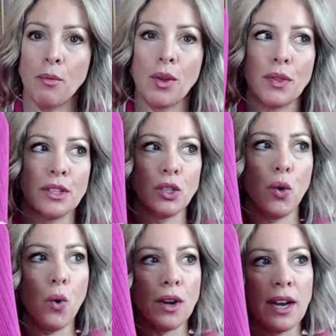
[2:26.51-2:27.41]
with this
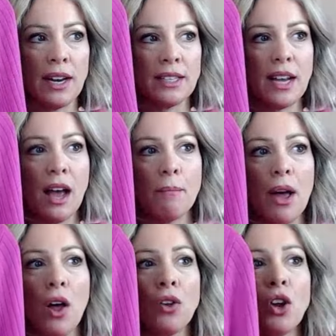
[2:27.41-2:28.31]
coordinating tie
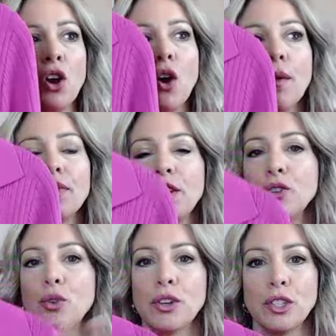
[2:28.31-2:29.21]
belt that you
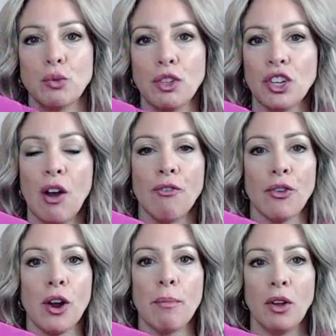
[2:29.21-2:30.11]
could switch out for
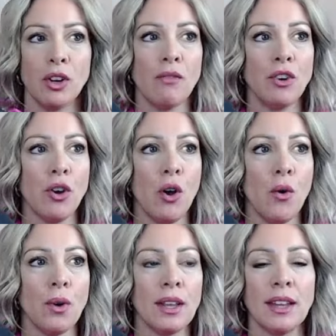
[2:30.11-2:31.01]
a belt of your
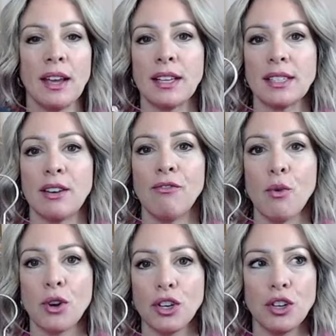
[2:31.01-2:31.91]
own. And like I said,
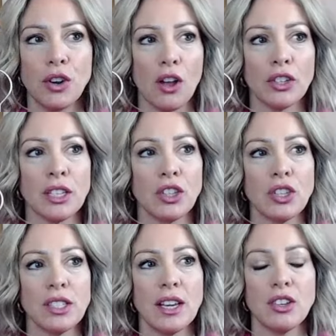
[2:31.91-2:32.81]
$42, and it
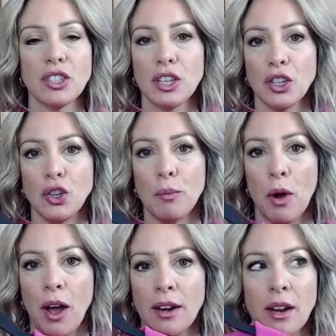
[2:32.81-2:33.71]
looks like there's a
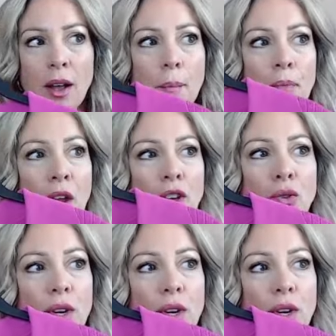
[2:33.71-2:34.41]
coupon you